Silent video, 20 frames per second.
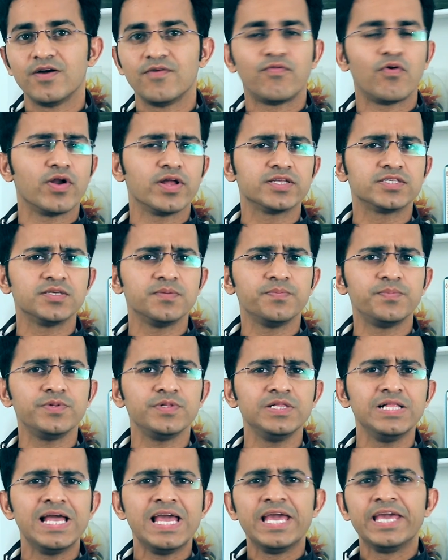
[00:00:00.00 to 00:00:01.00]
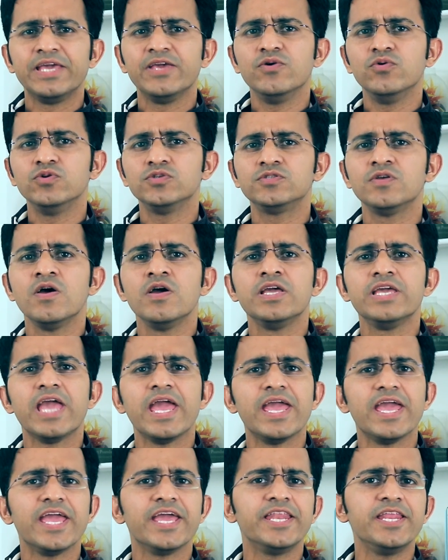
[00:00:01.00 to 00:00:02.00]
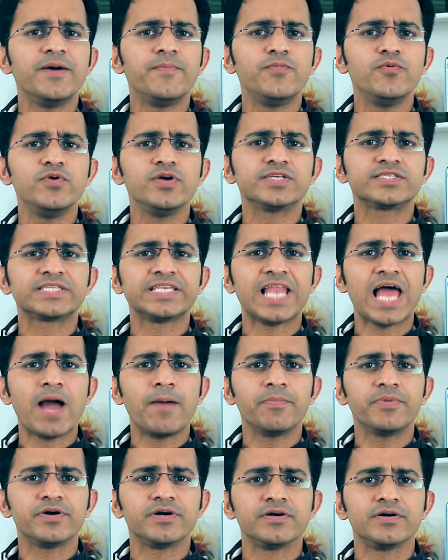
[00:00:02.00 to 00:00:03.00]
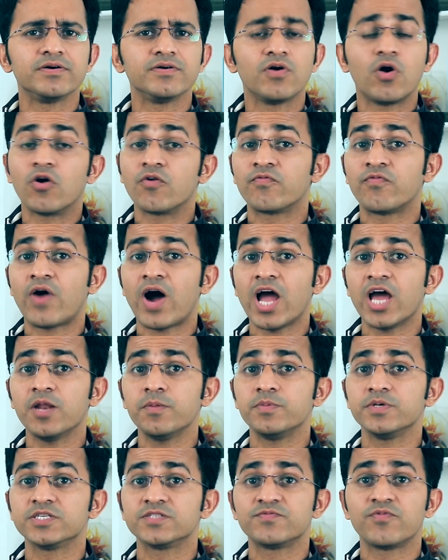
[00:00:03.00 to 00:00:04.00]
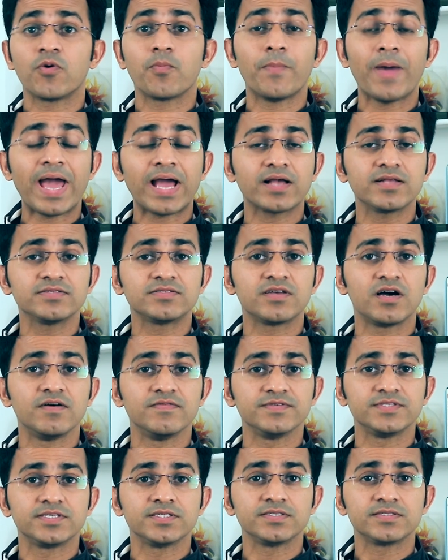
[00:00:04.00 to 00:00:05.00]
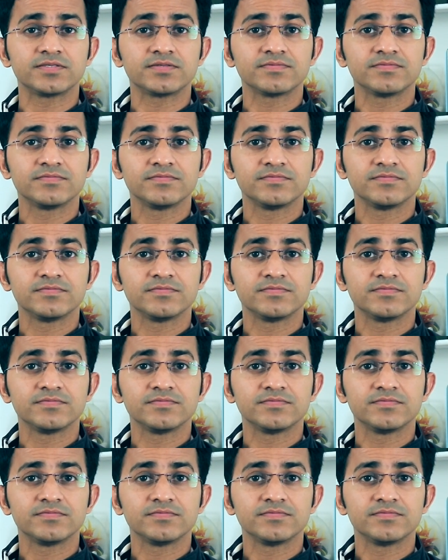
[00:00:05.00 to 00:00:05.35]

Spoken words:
For example, use AWS Lambda or Firebase for backend services.